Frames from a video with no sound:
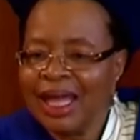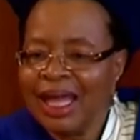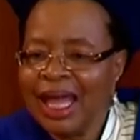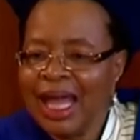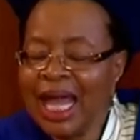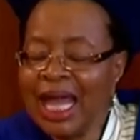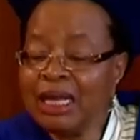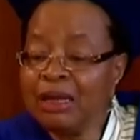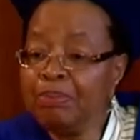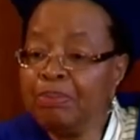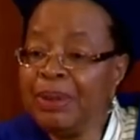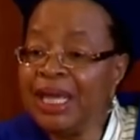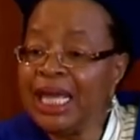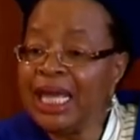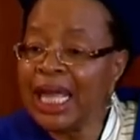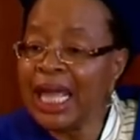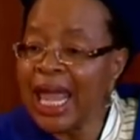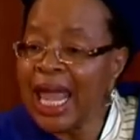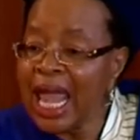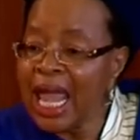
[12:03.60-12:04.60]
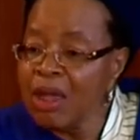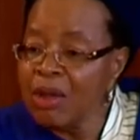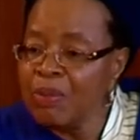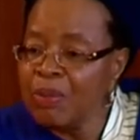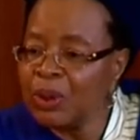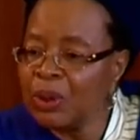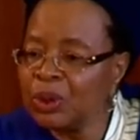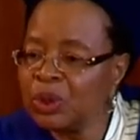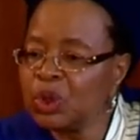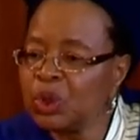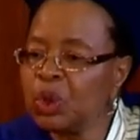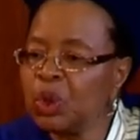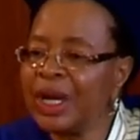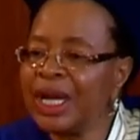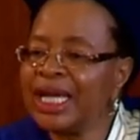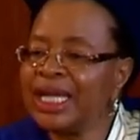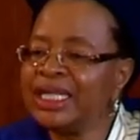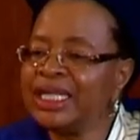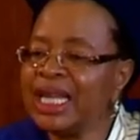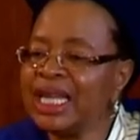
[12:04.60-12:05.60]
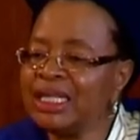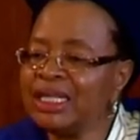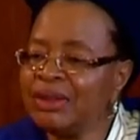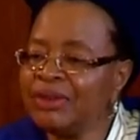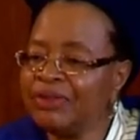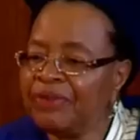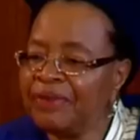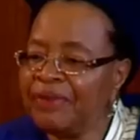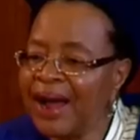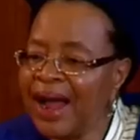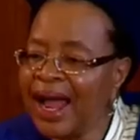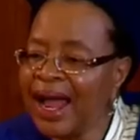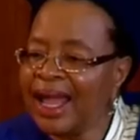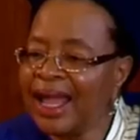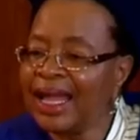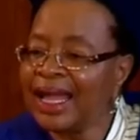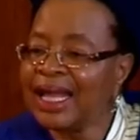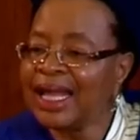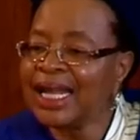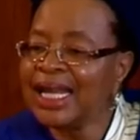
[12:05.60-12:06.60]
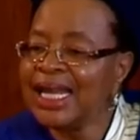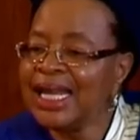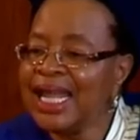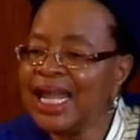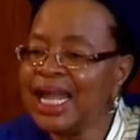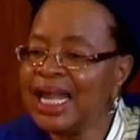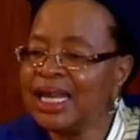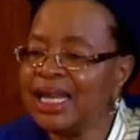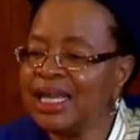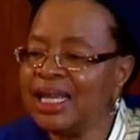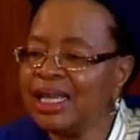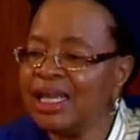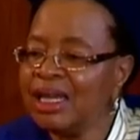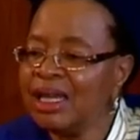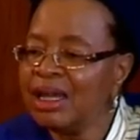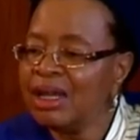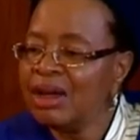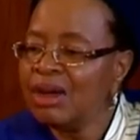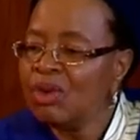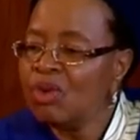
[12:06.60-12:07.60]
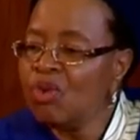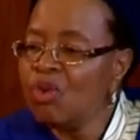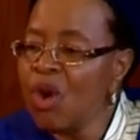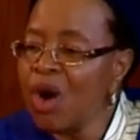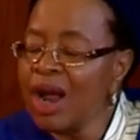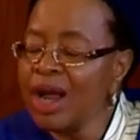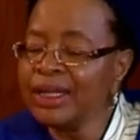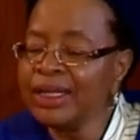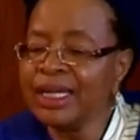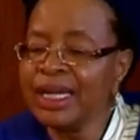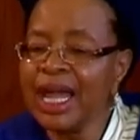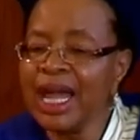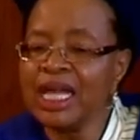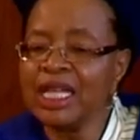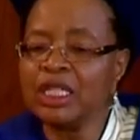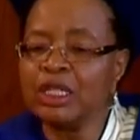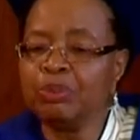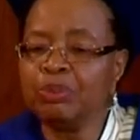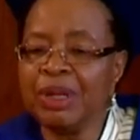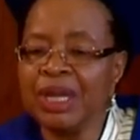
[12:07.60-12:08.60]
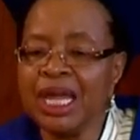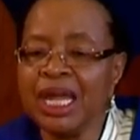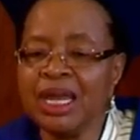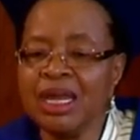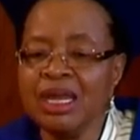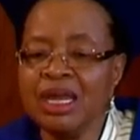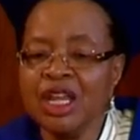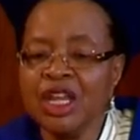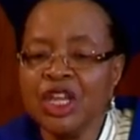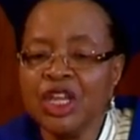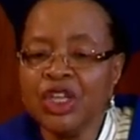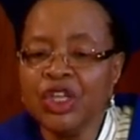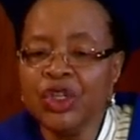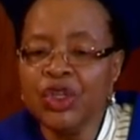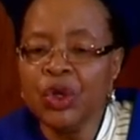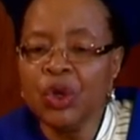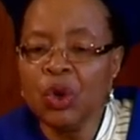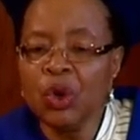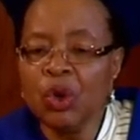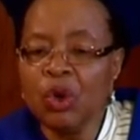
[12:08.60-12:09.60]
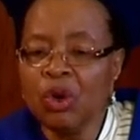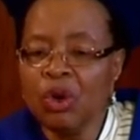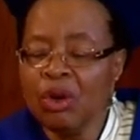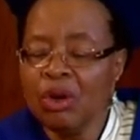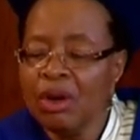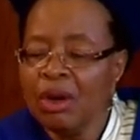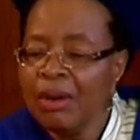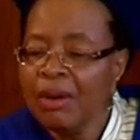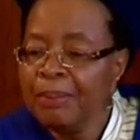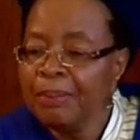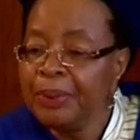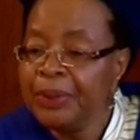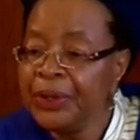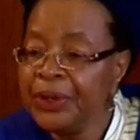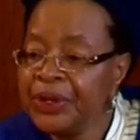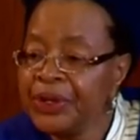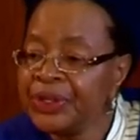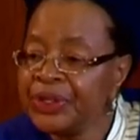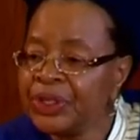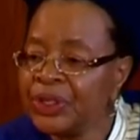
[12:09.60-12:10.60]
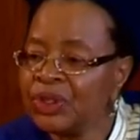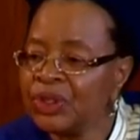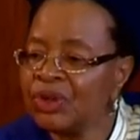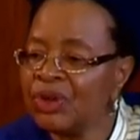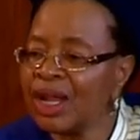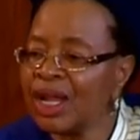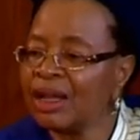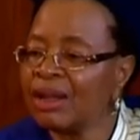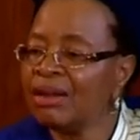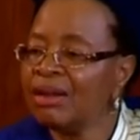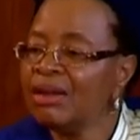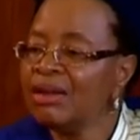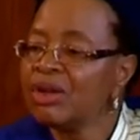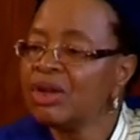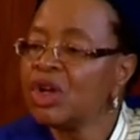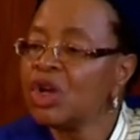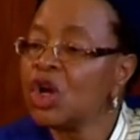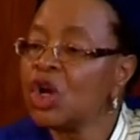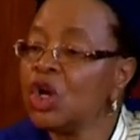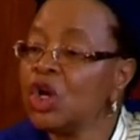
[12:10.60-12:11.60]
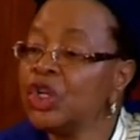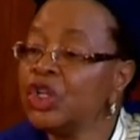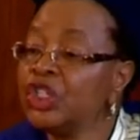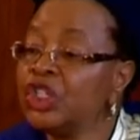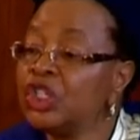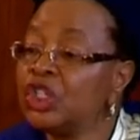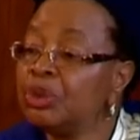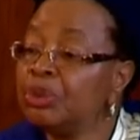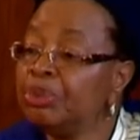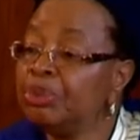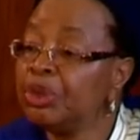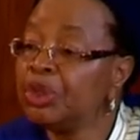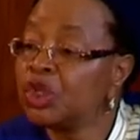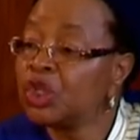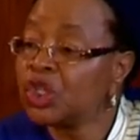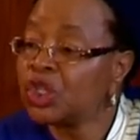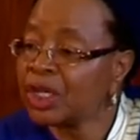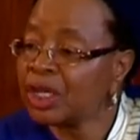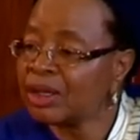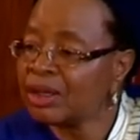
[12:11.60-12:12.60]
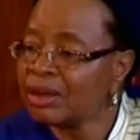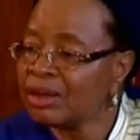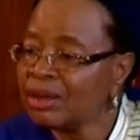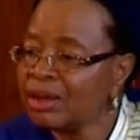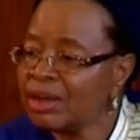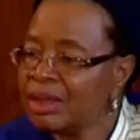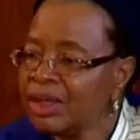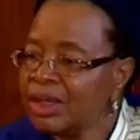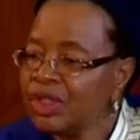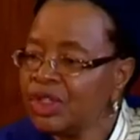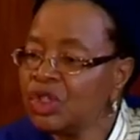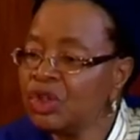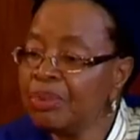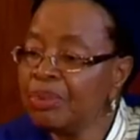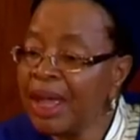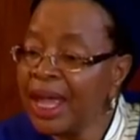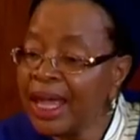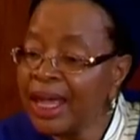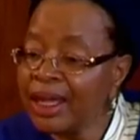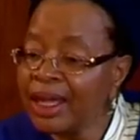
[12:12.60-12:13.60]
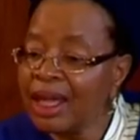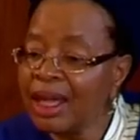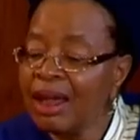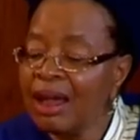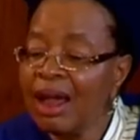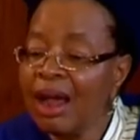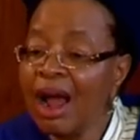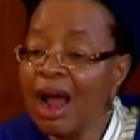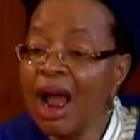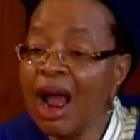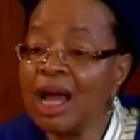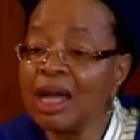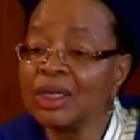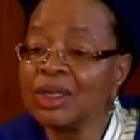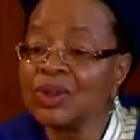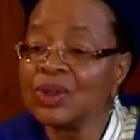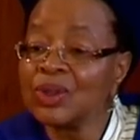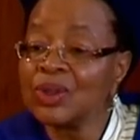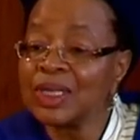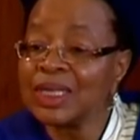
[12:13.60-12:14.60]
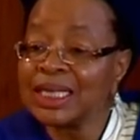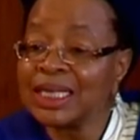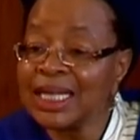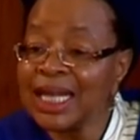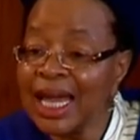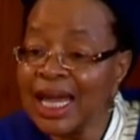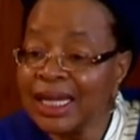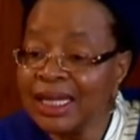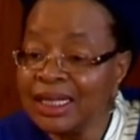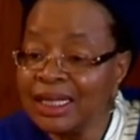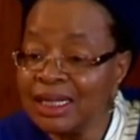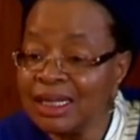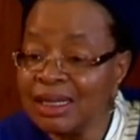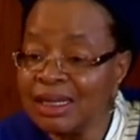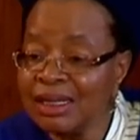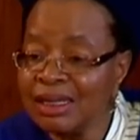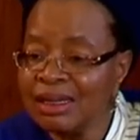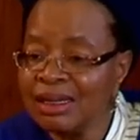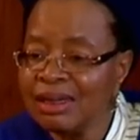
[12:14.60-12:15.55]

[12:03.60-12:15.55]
and be able to identify clearly what has been your personal contribution to make our society